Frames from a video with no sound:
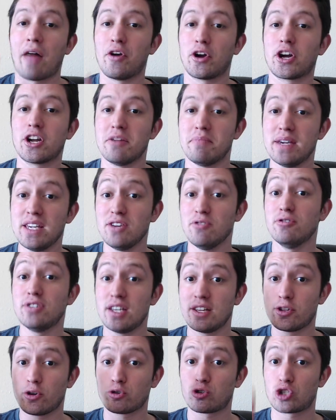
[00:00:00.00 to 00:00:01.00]
They're going to be using
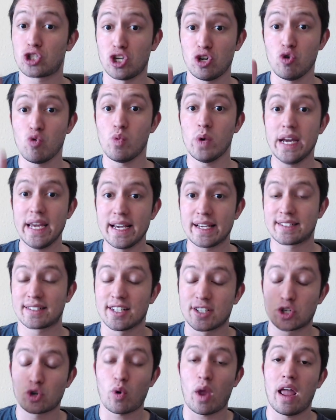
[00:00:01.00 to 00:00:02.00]
those 2 weeks to
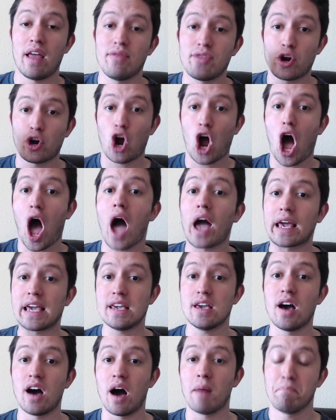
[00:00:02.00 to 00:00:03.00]
train their hockey
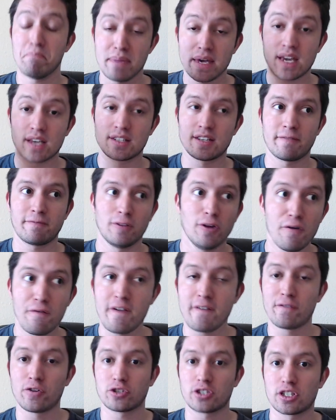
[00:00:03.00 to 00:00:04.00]
up because if
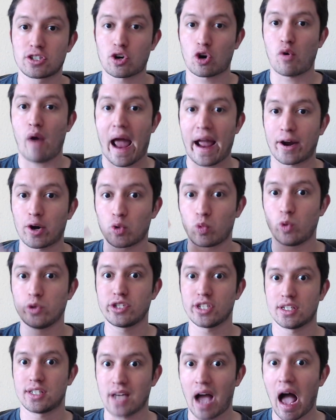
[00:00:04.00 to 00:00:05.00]
Luffy versus Cracker was
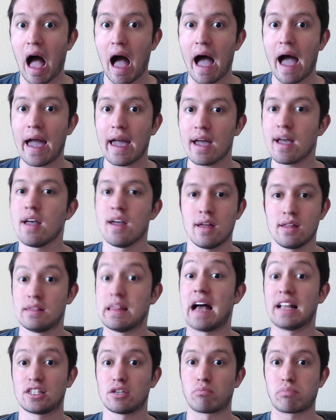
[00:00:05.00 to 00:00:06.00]
a tie,
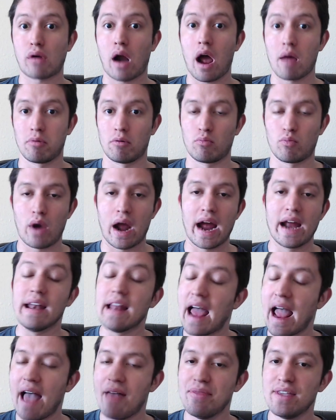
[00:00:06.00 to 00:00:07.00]
that's a problem, right?
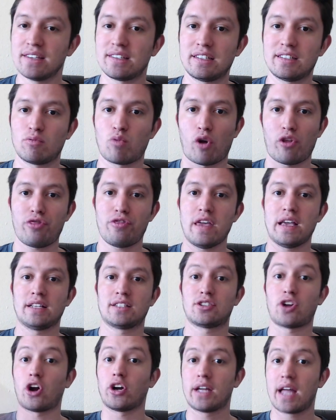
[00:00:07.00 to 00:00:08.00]
And this is where things
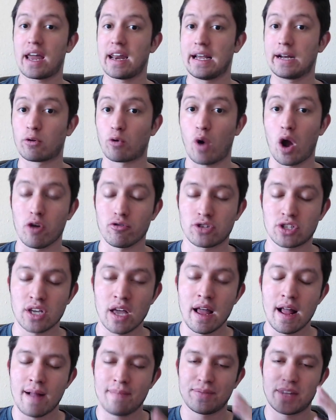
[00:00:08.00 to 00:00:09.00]
start getting gross.
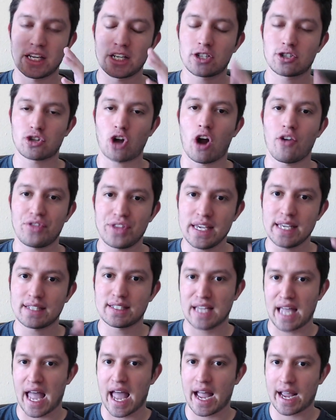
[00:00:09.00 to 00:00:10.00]
They start the
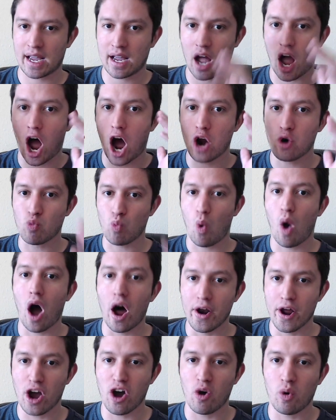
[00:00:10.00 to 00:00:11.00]
attack on
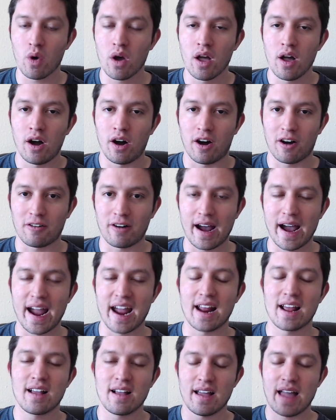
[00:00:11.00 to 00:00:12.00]
Wano, all right?
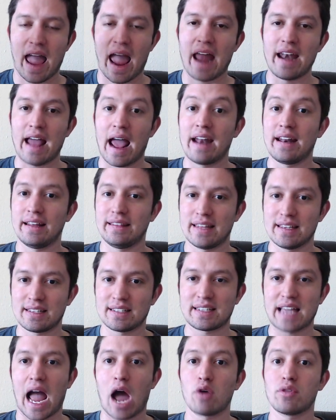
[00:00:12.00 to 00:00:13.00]
And this is
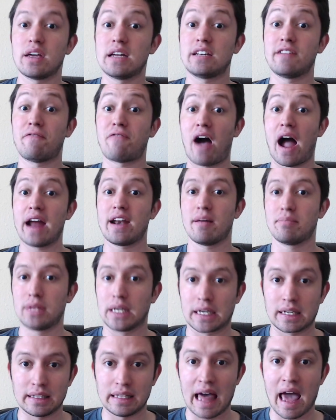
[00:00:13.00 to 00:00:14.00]
how they divide up the
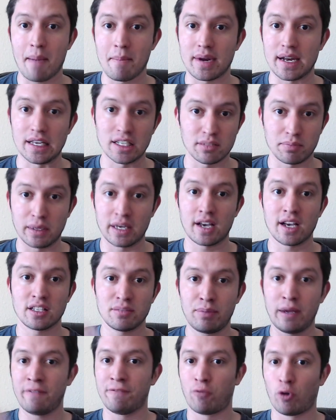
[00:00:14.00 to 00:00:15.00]
calamities because
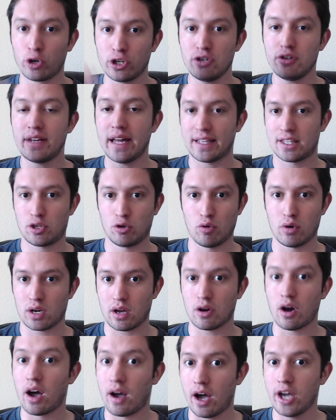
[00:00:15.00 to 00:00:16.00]
before you get to
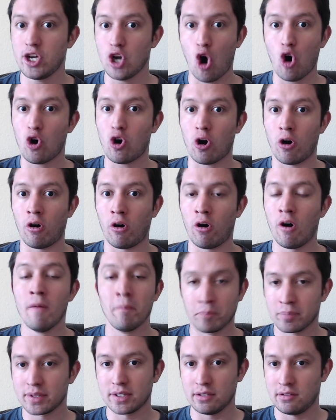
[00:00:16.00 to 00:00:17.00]
a Yonko,
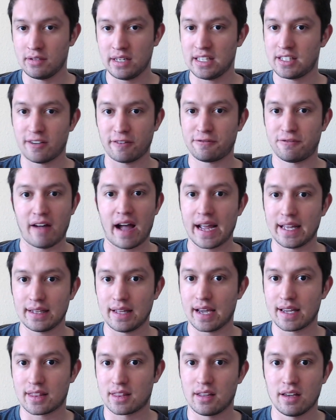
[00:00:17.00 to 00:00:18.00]
You need to fight
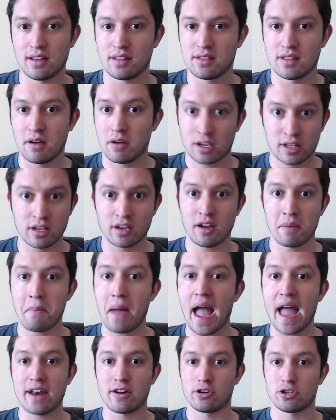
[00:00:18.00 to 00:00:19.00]
like the
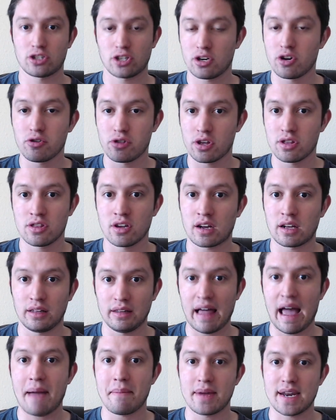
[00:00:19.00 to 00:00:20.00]
commanders, you know, the
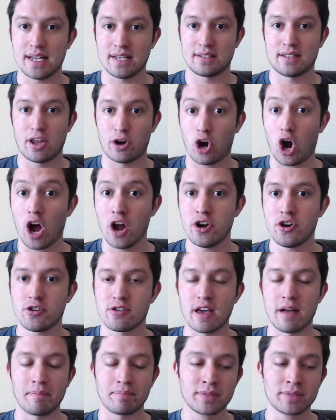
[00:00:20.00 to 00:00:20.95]
calamities that are under them.